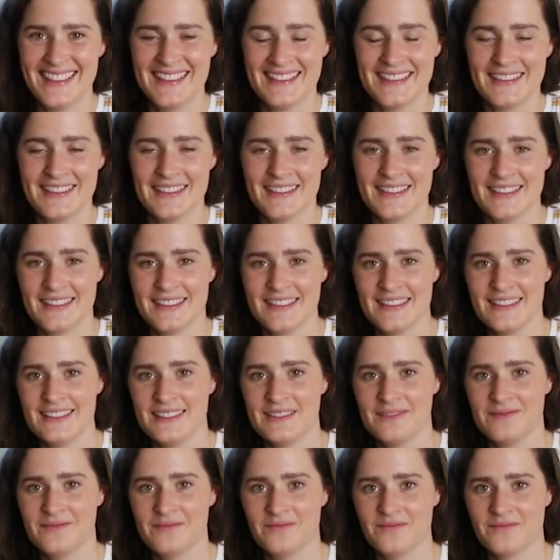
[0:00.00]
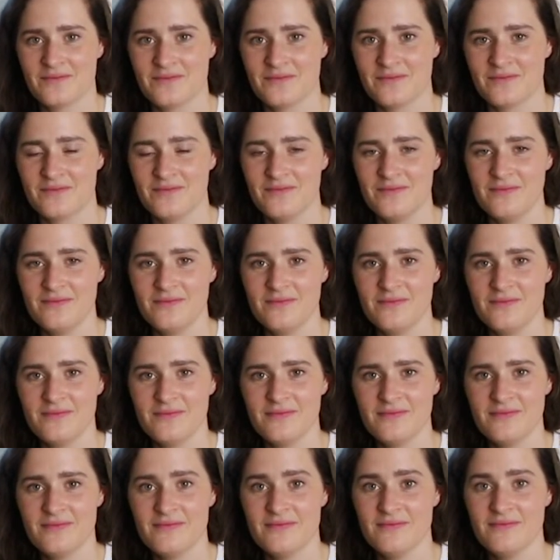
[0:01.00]

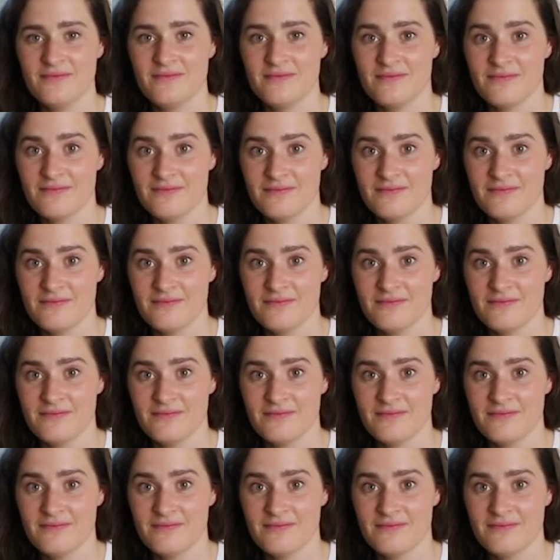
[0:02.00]
(silent)